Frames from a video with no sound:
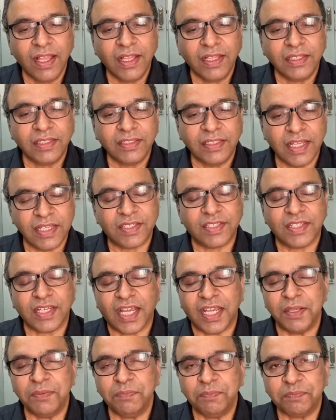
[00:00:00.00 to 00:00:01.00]
This
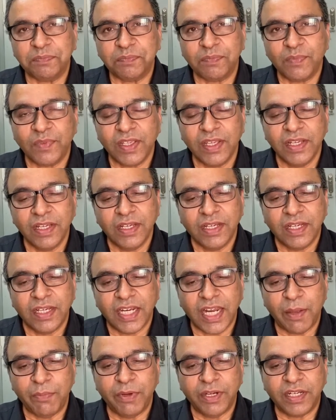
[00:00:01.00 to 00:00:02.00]
time,
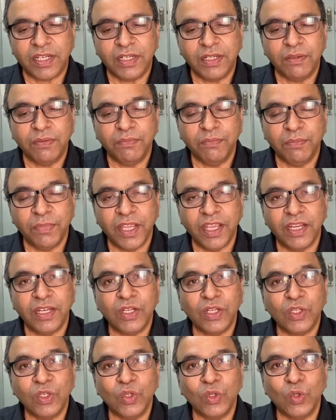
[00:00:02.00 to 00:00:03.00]
rabbit made
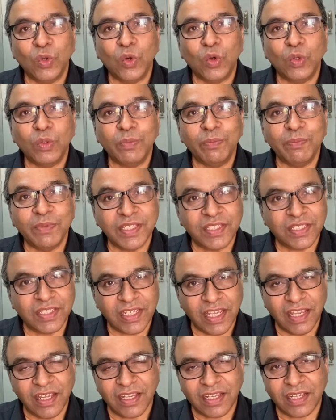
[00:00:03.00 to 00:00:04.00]
no
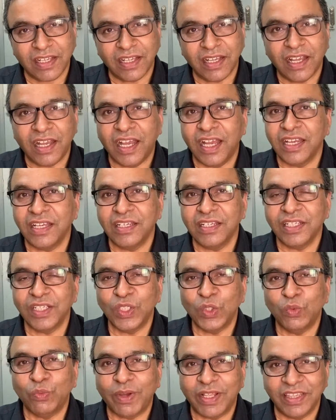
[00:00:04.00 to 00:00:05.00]
mistake and
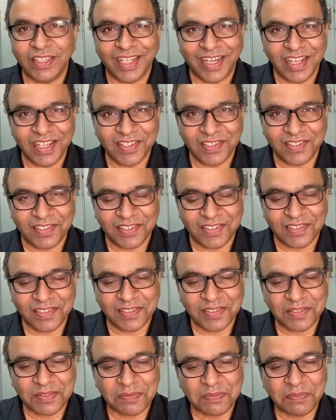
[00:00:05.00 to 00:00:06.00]
he won the
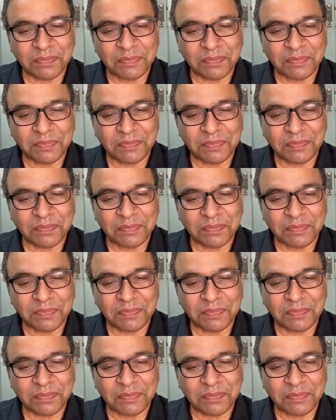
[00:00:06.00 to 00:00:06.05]
race.